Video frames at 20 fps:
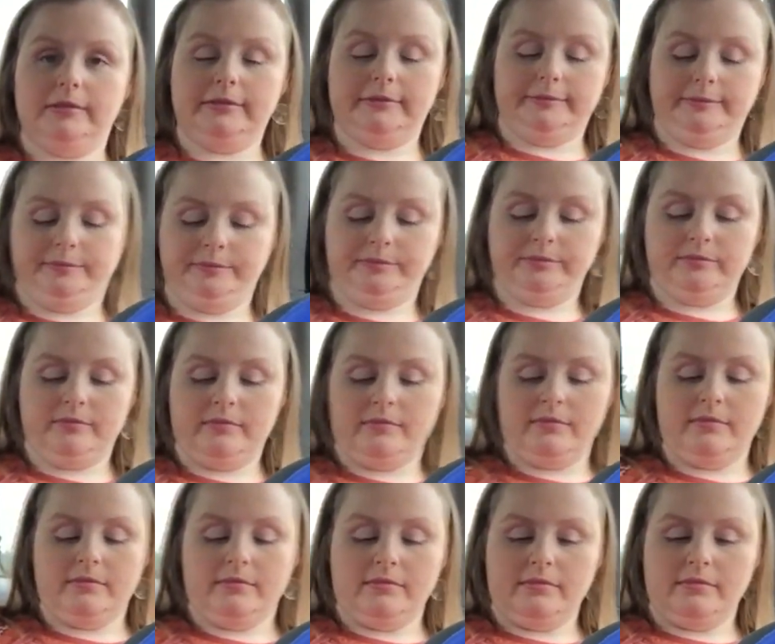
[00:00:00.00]

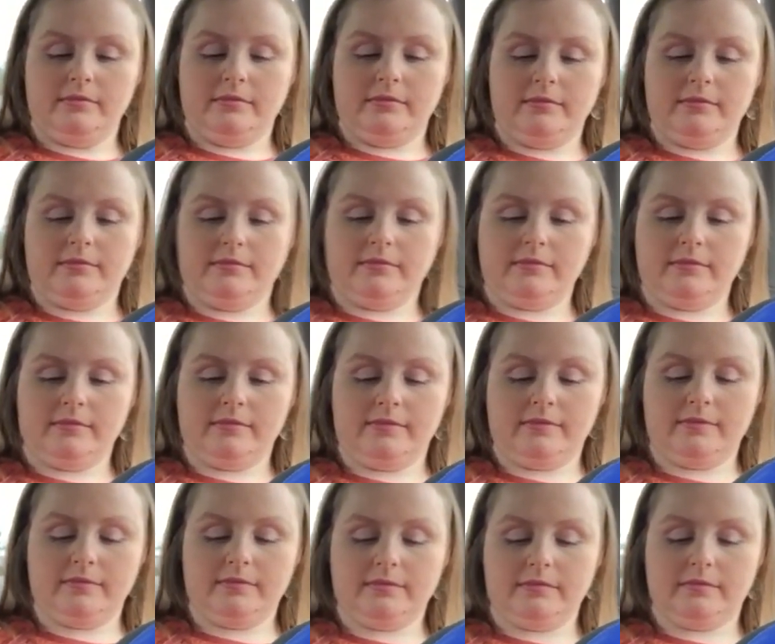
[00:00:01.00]

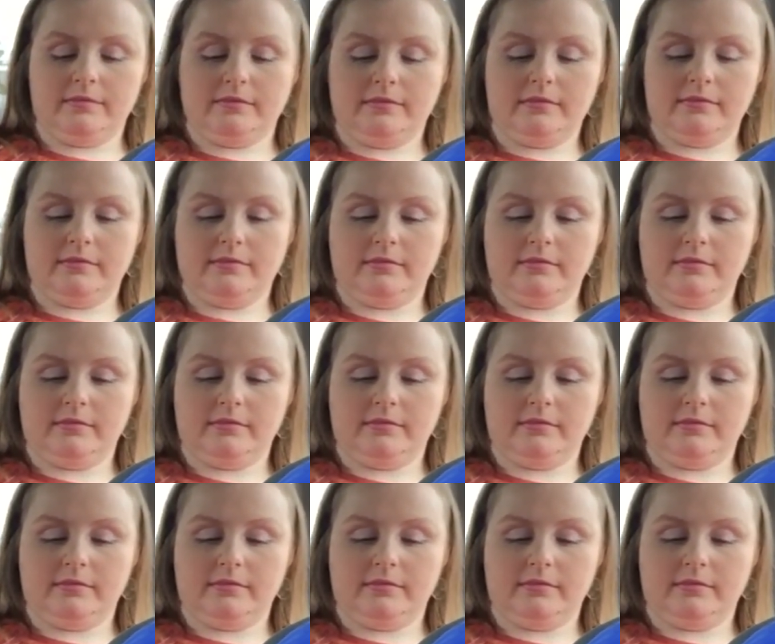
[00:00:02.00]
The person shown says nothing.